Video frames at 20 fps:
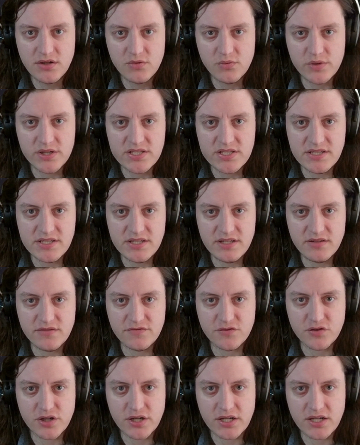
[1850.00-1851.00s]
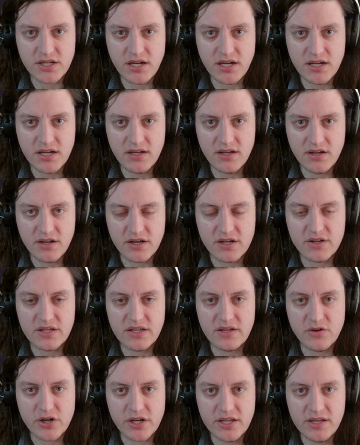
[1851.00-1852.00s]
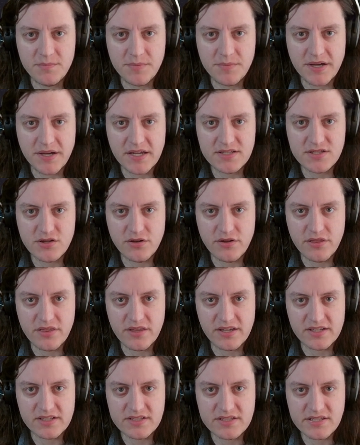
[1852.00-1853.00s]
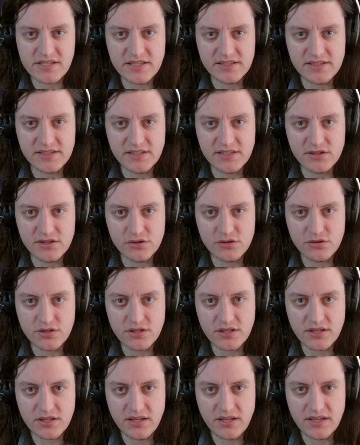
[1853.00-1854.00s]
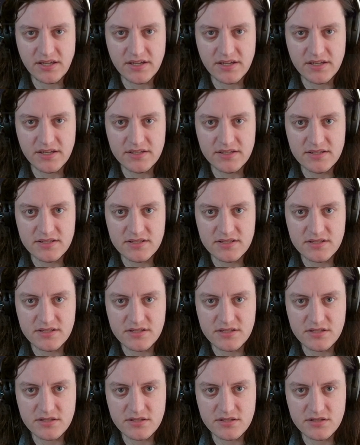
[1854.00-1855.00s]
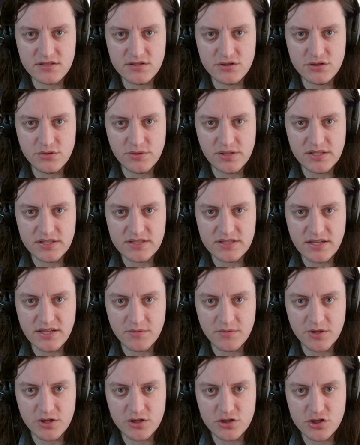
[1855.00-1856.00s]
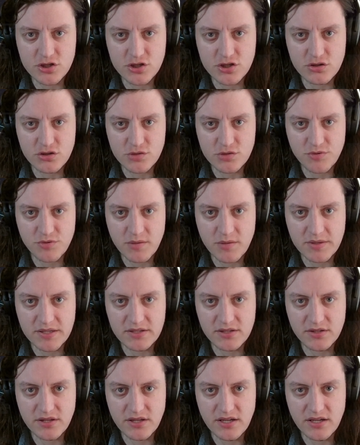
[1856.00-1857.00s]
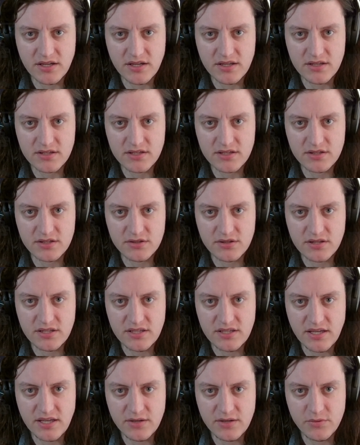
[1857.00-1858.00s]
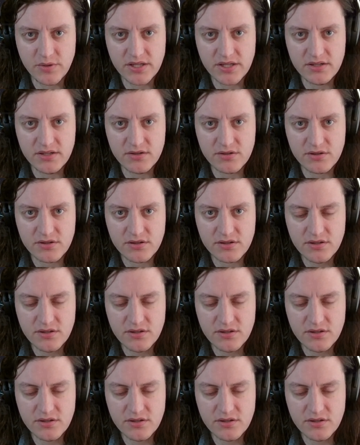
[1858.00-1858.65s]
We see for a or it binds all things, healing Luke and doing damage. So should probably kill the A-wing here.